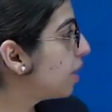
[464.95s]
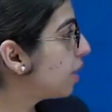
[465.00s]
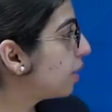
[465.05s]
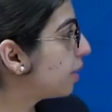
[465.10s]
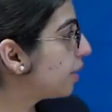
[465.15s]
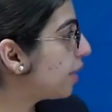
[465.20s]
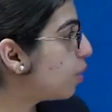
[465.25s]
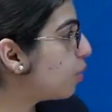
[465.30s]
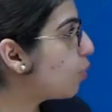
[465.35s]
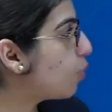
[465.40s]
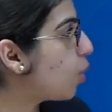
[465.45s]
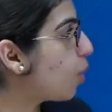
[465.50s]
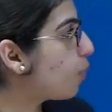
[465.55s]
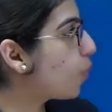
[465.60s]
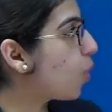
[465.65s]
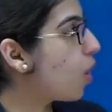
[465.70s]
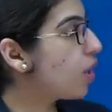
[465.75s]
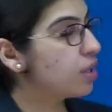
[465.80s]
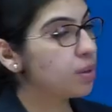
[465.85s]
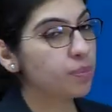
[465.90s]
Then
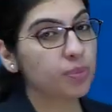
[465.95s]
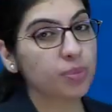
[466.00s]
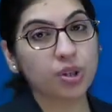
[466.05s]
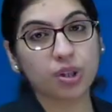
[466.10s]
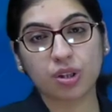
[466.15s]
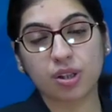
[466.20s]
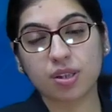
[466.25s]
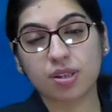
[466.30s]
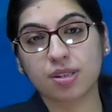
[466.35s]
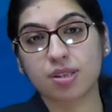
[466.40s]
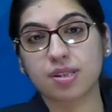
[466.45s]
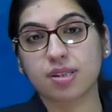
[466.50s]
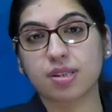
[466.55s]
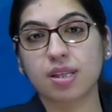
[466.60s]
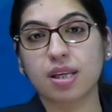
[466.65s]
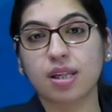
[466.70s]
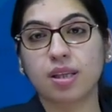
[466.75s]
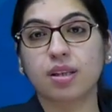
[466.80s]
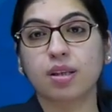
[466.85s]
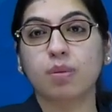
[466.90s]
popcorn appearance is
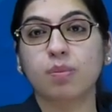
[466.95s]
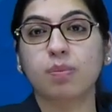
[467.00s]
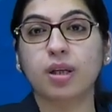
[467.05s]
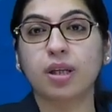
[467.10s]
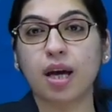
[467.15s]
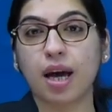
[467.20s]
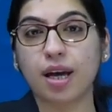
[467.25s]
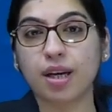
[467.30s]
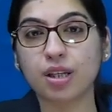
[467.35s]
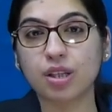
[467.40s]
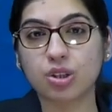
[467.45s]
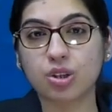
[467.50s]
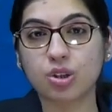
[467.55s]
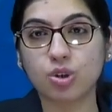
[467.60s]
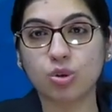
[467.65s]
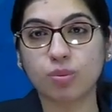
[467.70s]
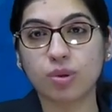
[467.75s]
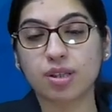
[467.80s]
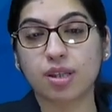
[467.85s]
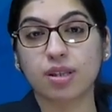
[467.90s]
seen in the benign
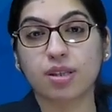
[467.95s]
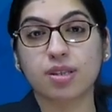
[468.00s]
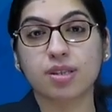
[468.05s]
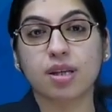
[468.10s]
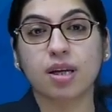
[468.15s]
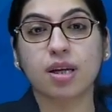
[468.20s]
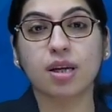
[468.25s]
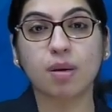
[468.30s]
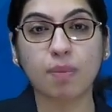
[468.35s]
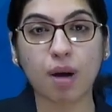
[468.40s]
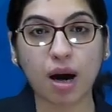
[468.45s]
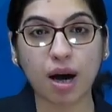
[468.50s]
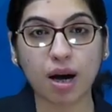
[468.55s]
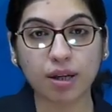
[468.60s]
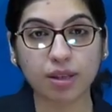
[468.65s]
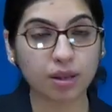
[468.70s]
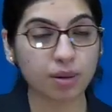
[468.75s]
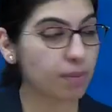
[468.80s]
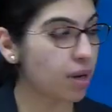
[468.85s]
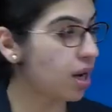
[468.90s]
tumors, that is a
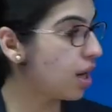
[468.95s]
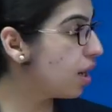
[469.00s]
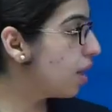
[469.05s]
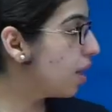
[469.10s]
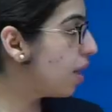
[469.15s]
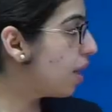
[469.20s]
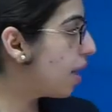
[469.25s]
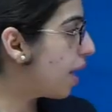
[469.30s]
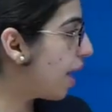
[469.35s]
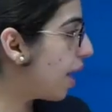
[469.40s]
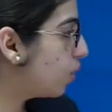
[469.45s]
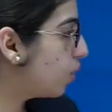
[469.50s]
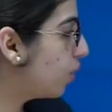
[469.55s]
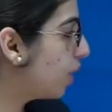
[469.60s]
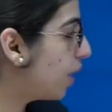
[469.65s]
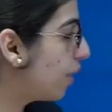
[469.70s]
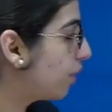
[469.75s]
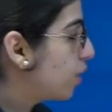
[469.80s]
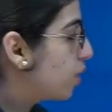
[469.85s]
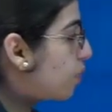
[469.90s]
hematoma. And you
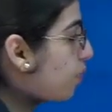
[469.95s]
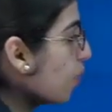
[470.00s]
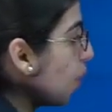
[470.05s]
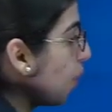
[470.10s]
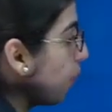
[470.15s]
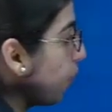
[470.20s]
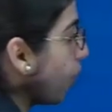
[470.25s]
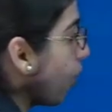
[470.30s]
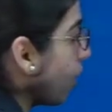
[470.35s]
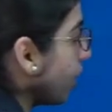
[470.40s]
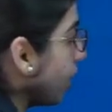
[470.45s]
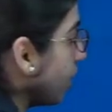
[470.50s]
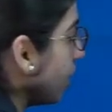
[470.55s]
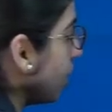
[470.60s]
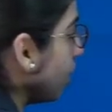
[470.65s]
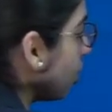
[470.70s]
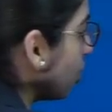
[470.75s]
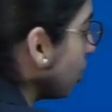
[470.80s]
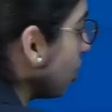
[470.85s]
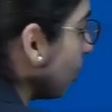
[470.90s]
will have this popcorn
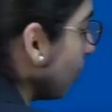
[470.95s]
lesion.